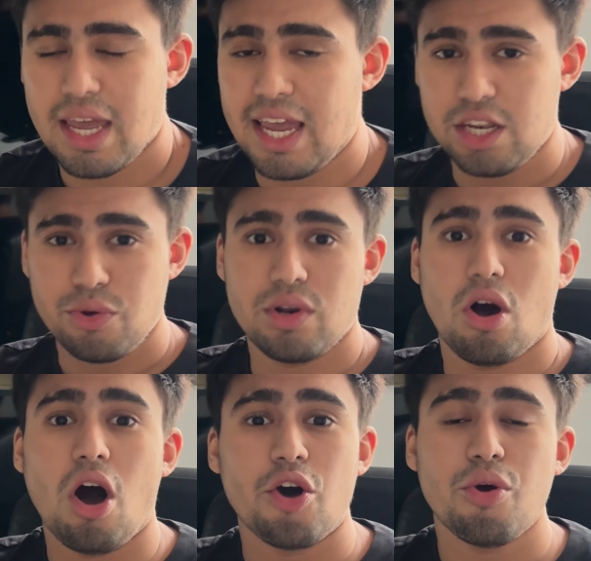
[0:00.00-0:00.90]
into an
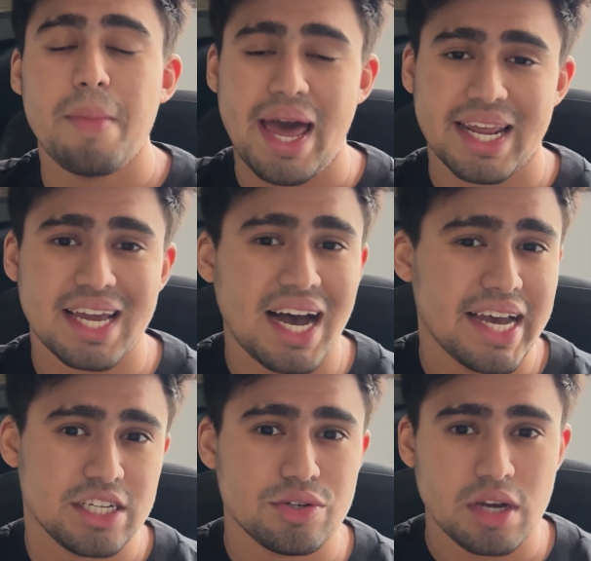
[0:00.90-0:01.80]
automatic
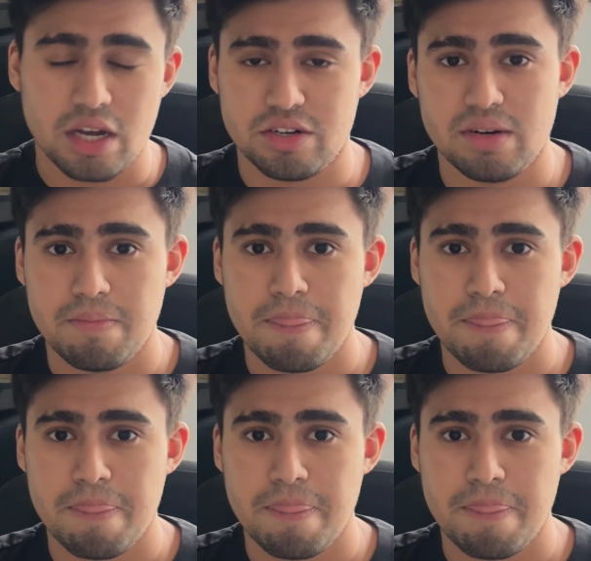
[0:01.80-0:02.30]
IS300